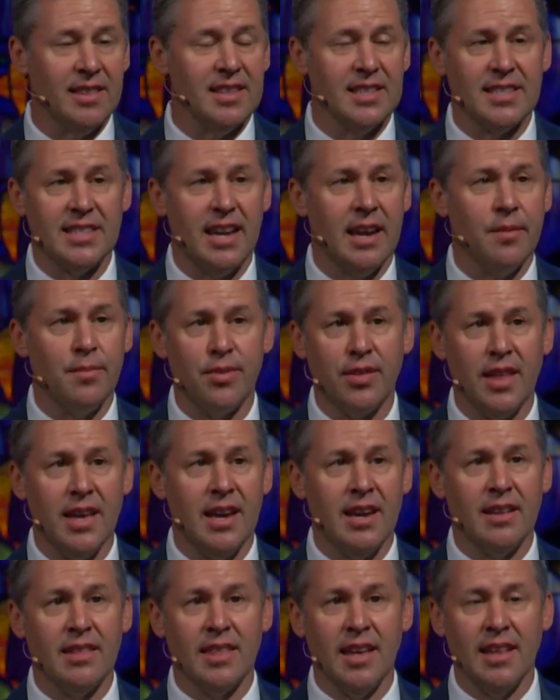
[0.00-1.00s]
the same
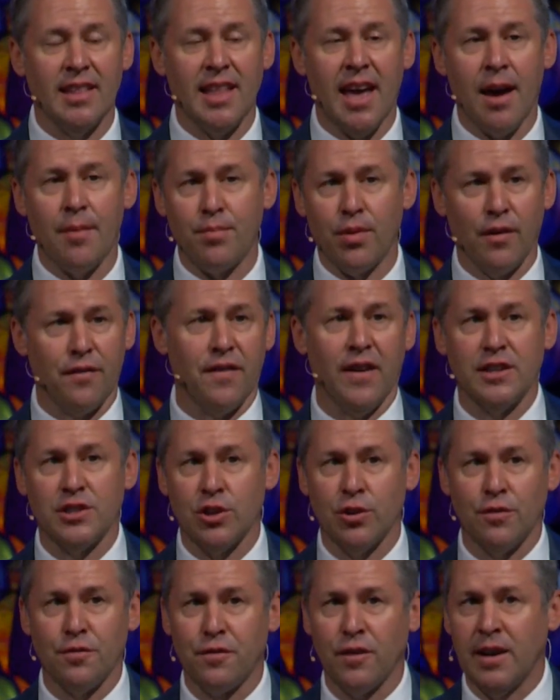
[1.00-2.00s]
thing that that
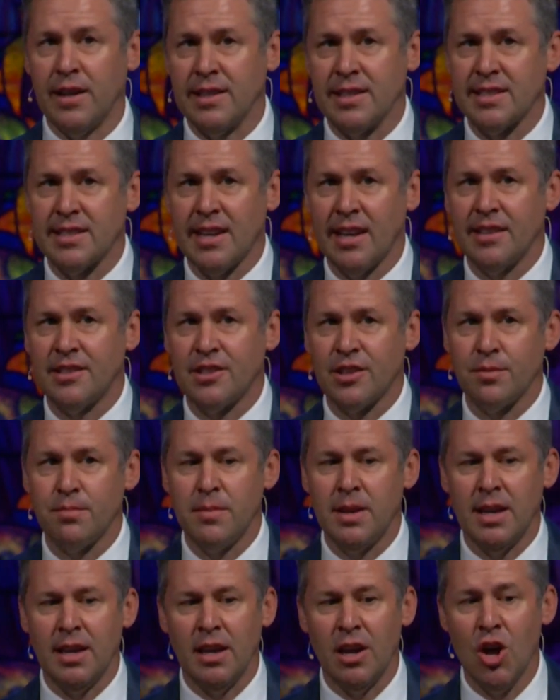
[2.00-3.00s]
professor friend said to
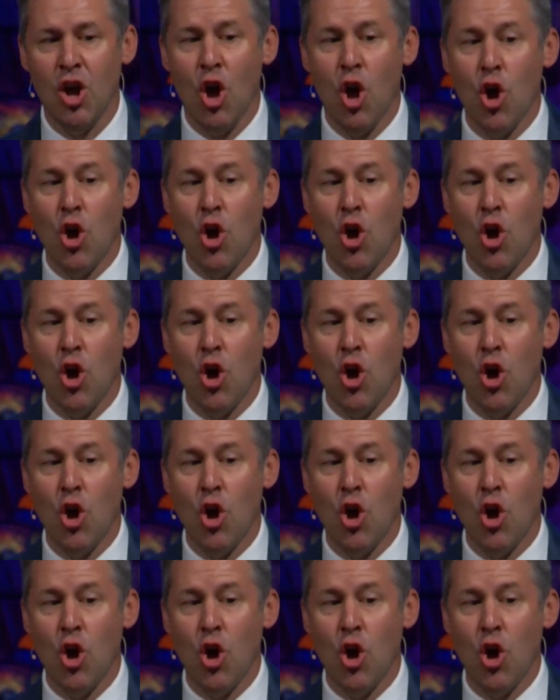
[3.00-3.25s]
me.